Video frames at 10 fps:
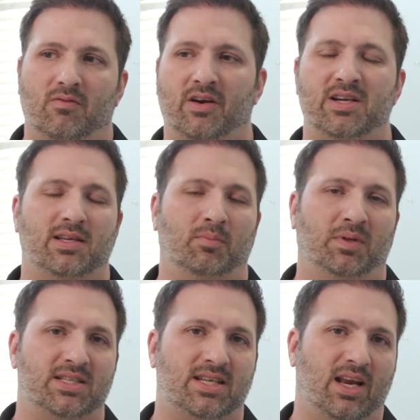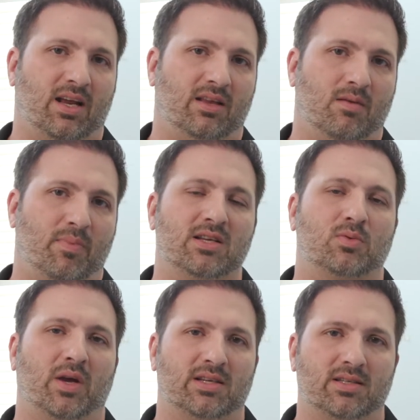Very simply stated, the
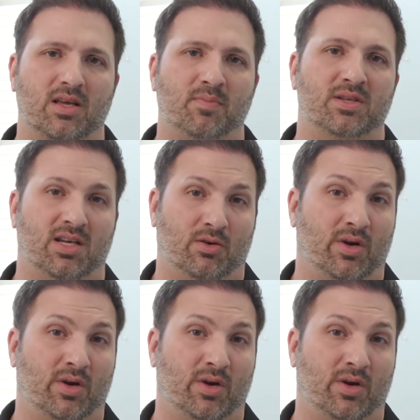best way to sleep is in a